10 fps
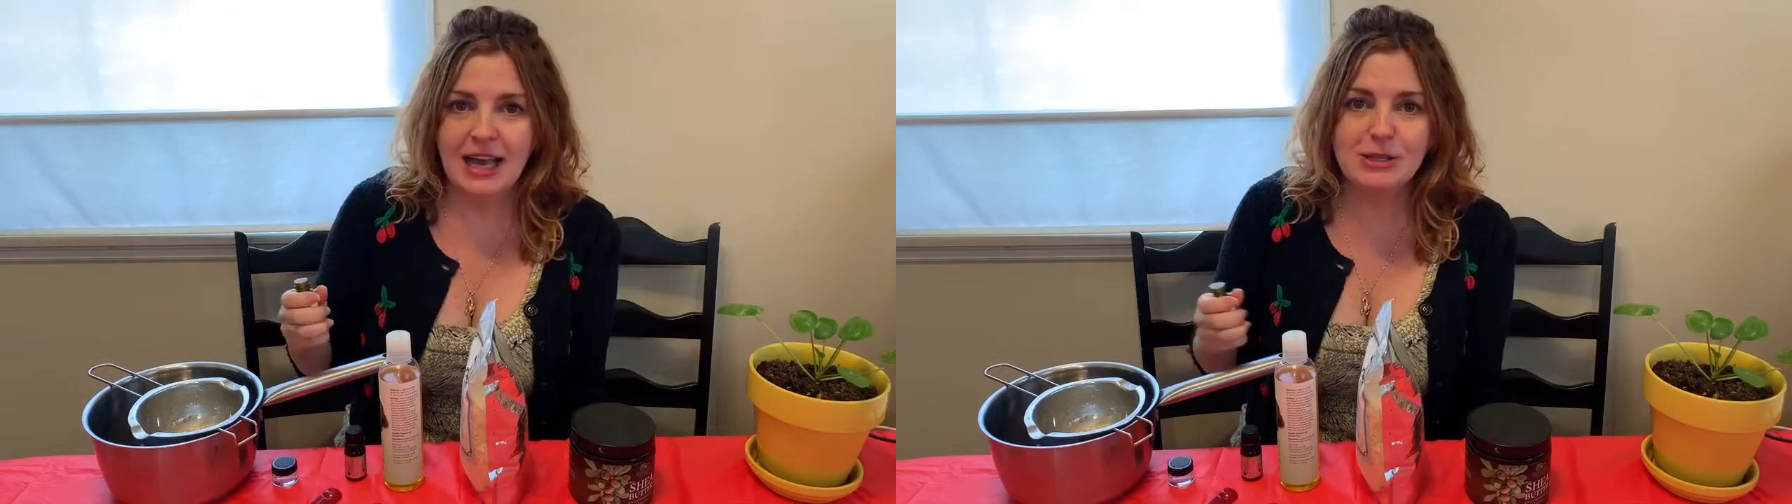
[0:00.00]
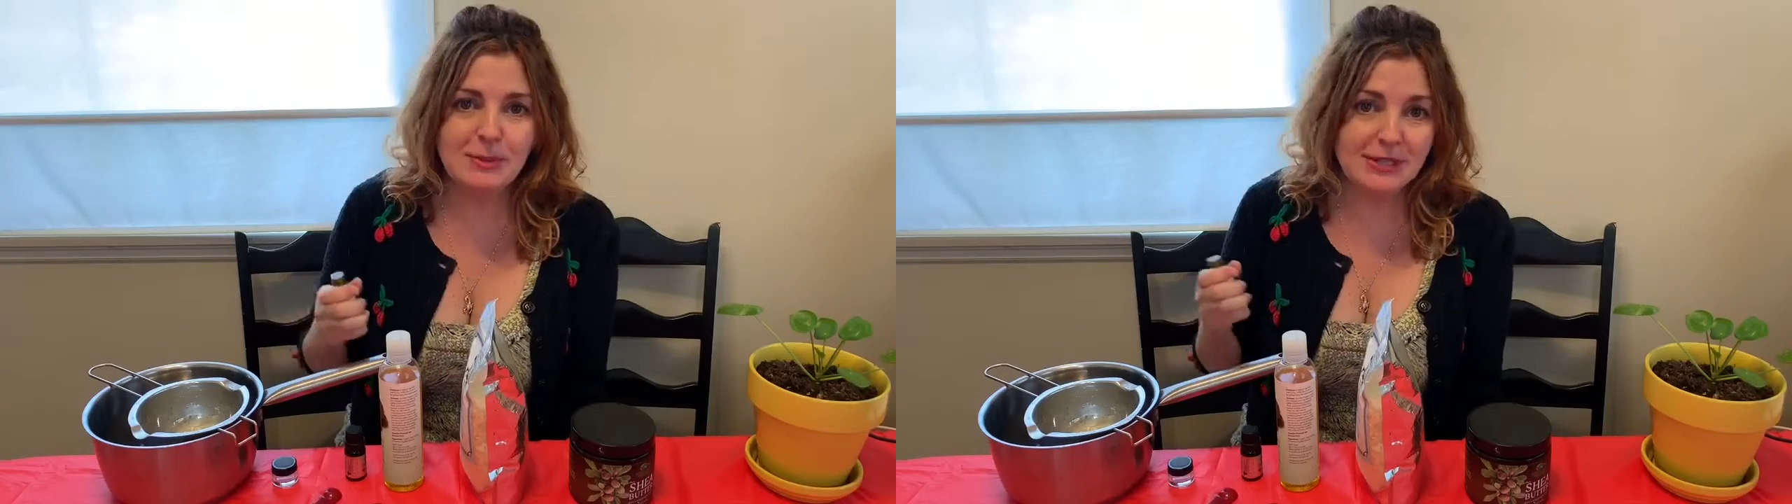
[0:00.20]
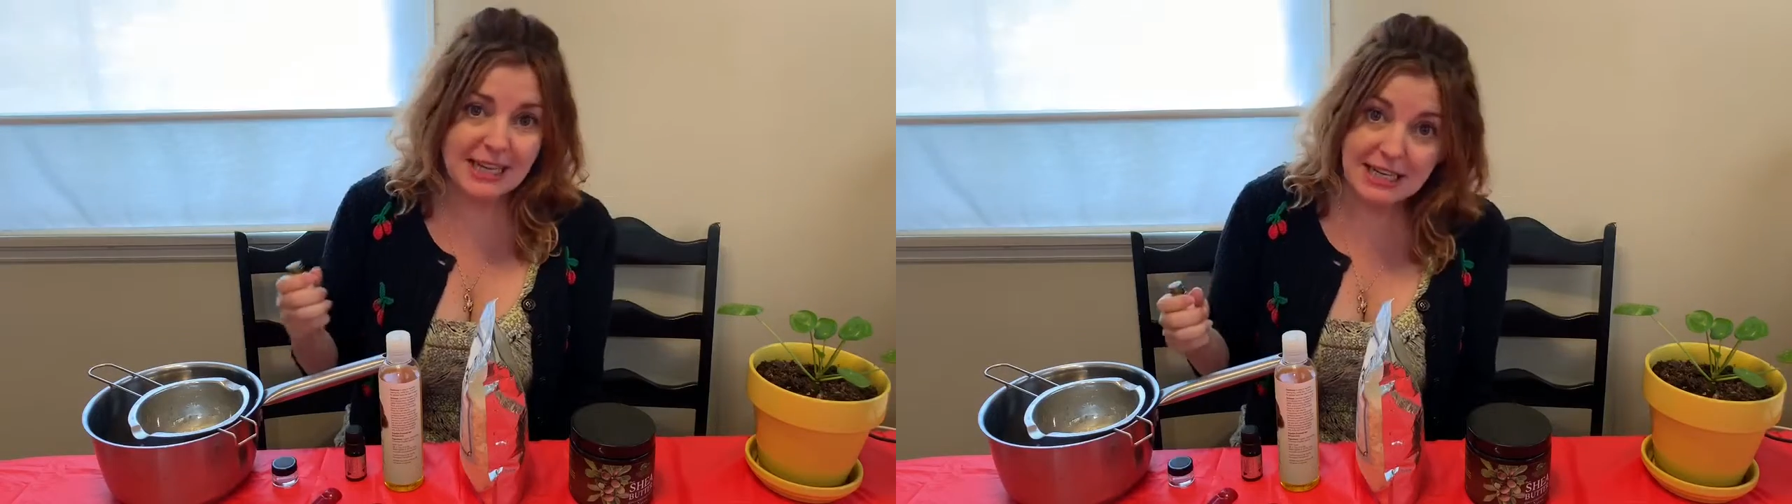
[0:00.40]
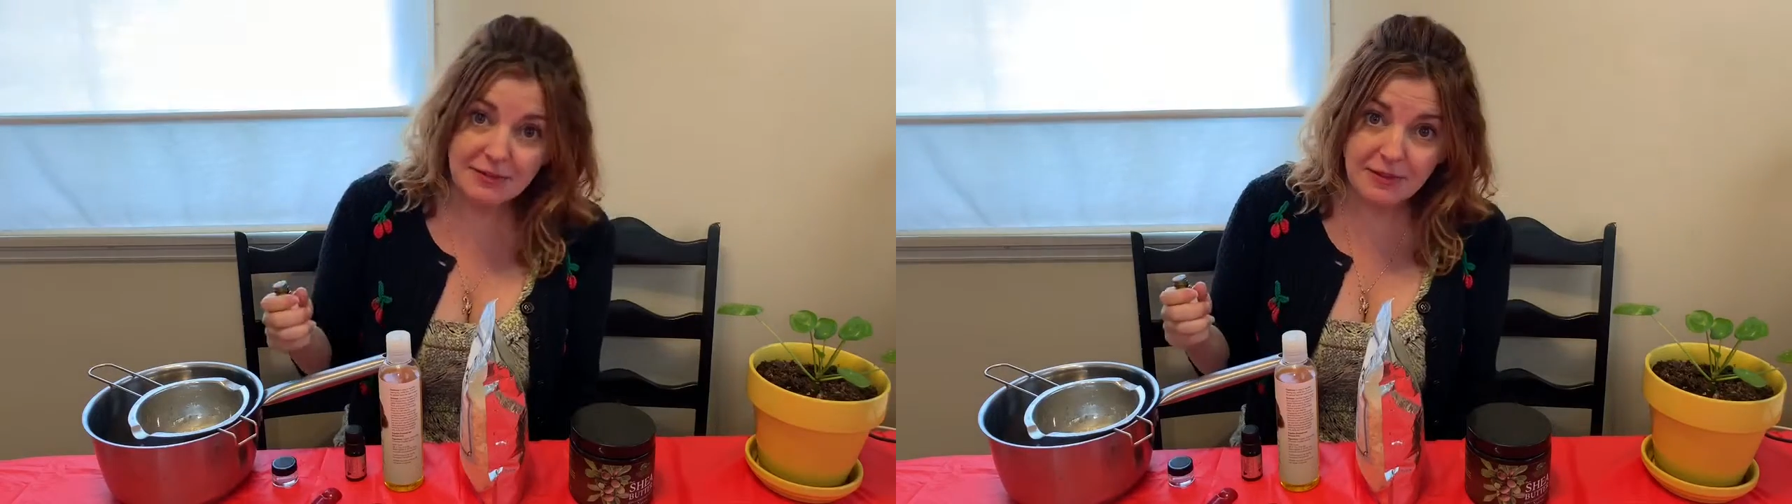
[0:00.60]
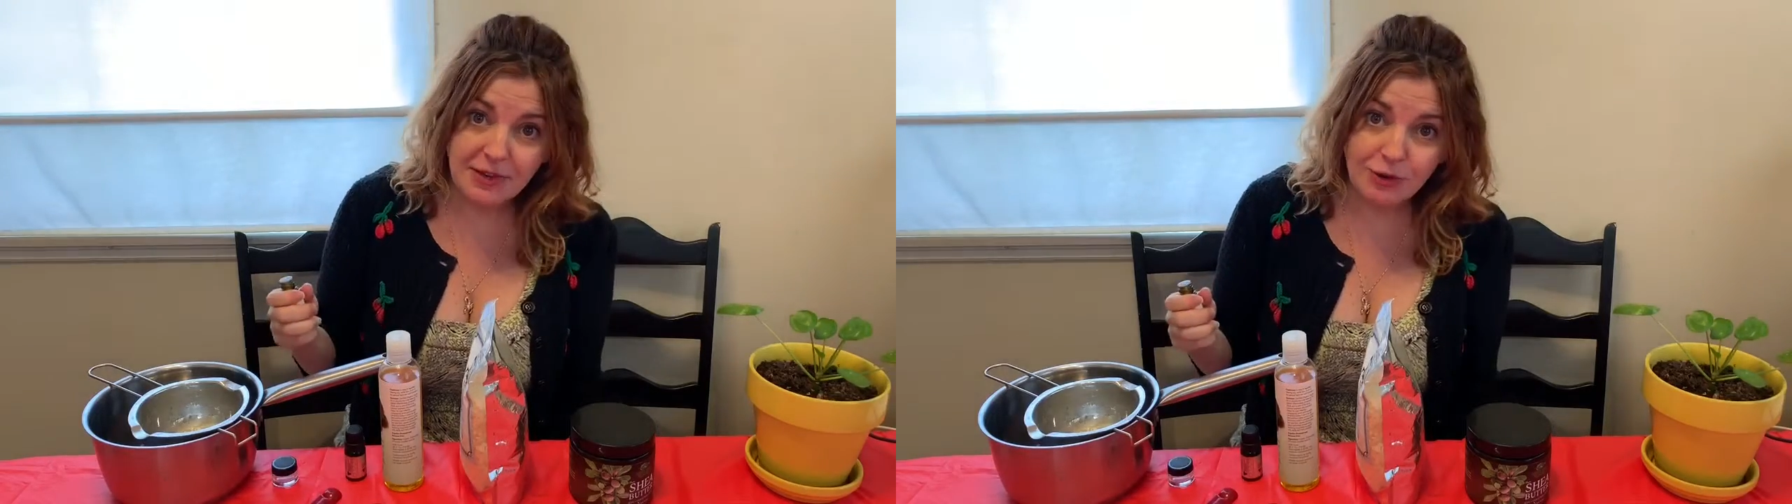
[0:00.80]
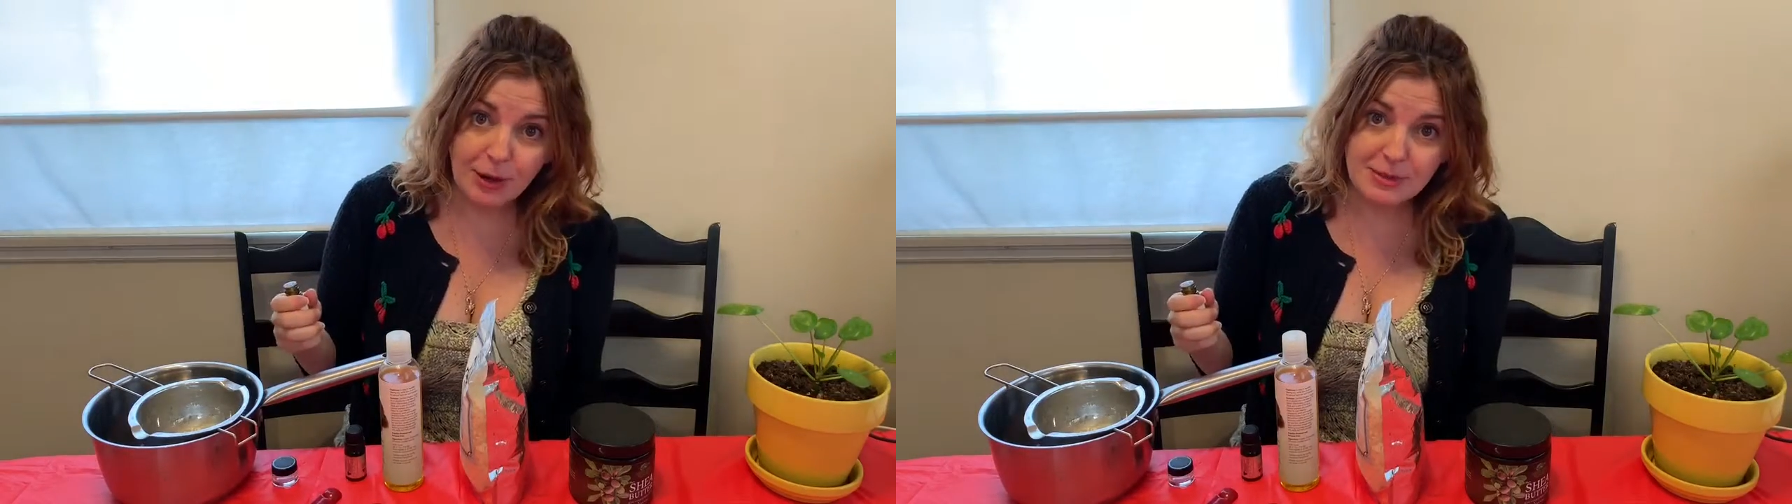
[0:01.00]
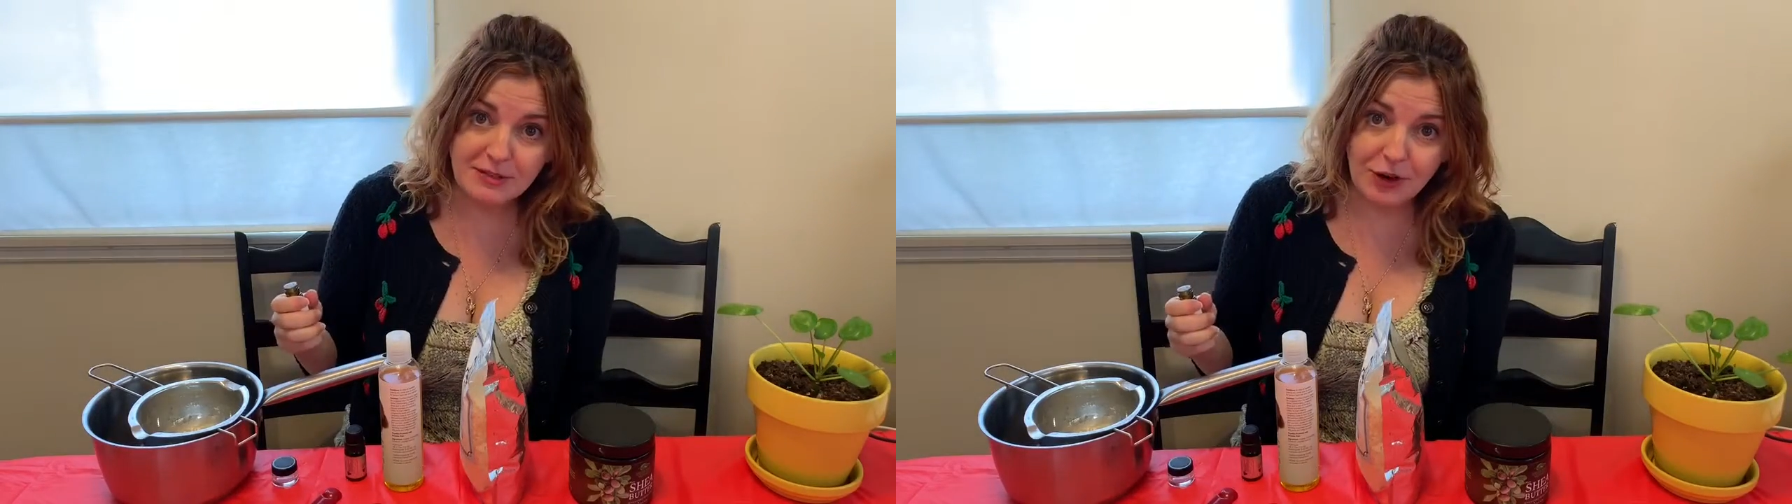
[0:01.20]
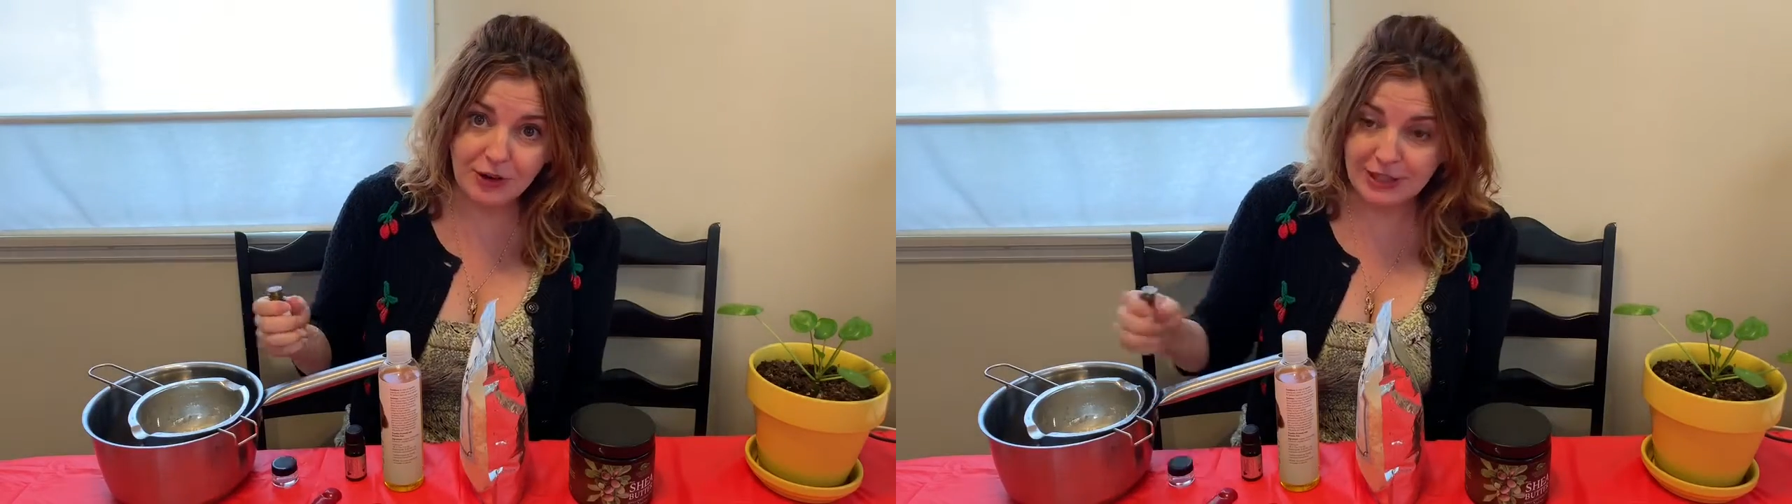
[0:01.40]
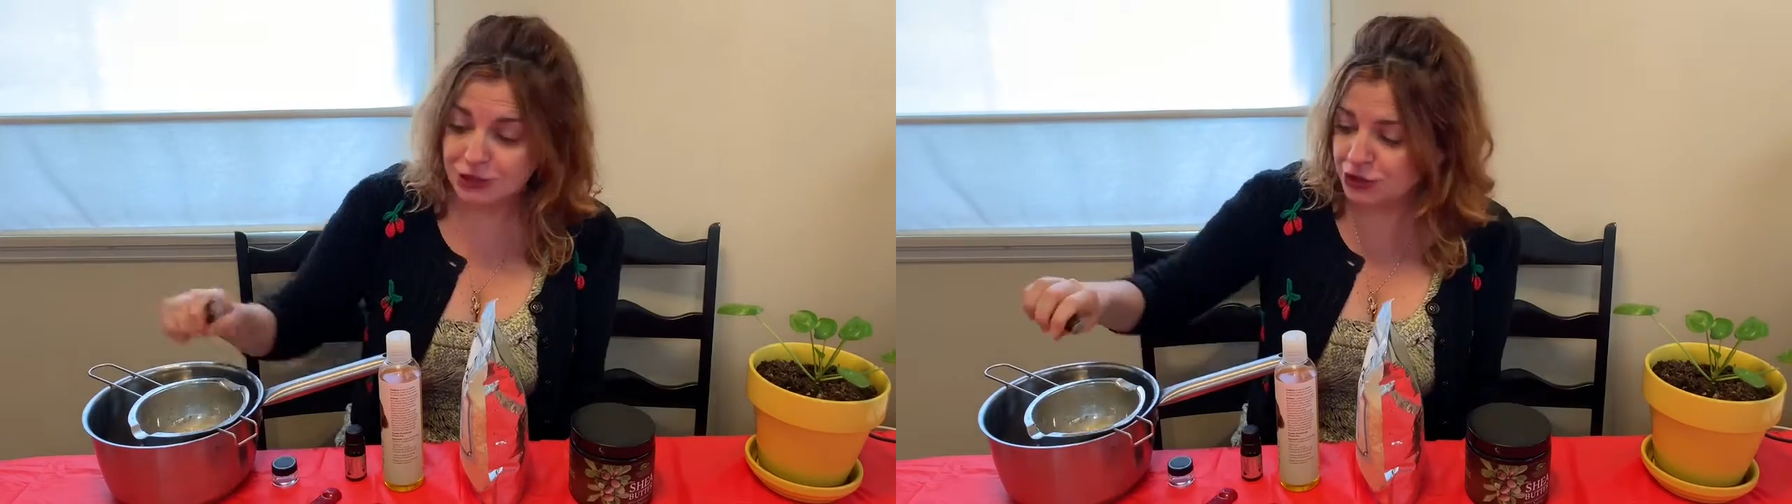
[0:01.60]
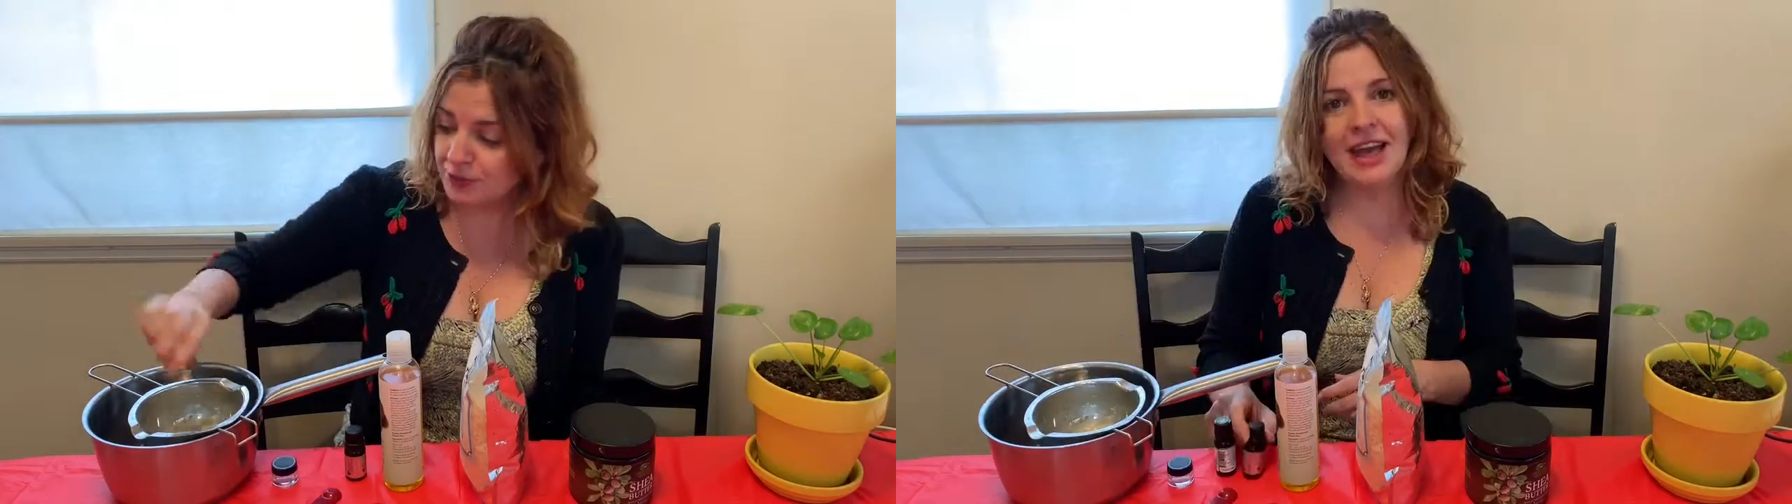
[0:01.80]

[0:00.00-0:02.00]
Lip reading: I use about 10 to 15 drops of orange,